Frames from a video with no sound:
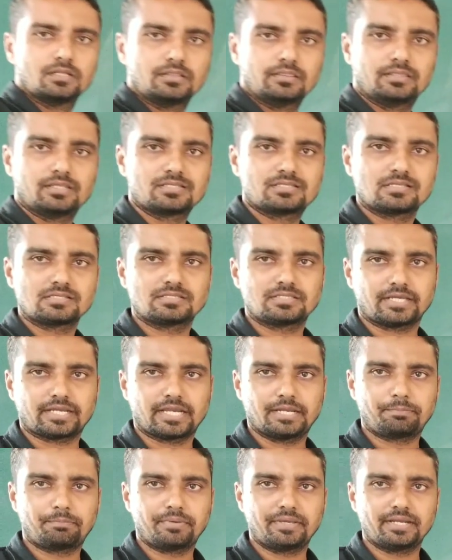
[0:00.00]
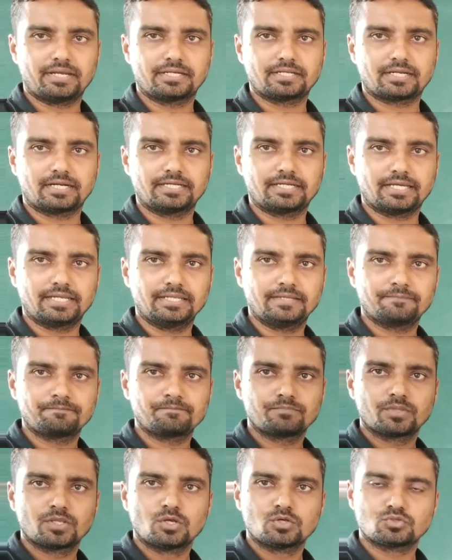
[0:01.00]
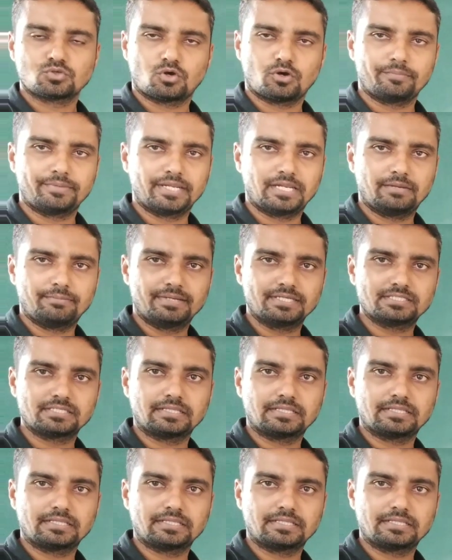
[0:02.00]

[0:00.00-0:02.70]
This second period containing. So how many elements?